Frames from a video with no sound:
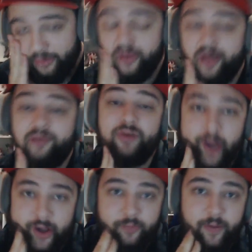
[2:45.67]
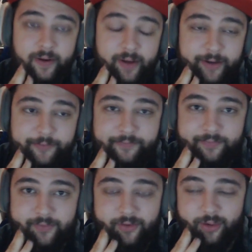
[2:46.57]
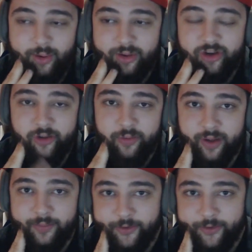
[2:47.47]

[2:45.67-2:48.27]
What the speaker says: how have you guys been, huh? What you guys been up